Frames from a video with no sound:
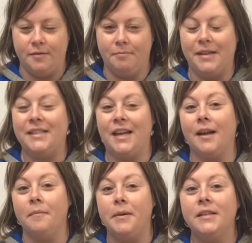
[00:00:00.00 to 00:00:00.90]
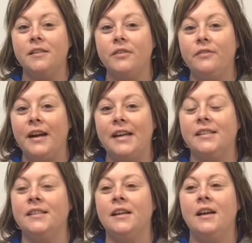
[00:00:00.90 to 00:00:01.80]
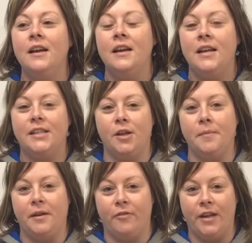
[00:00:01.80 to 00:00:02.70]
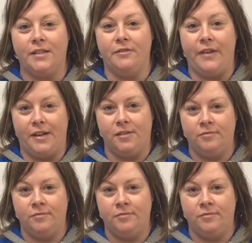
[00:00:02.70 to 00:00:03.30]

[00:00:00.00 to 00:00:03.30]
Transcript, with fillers: My second piece of advice is don't be afraid to fail.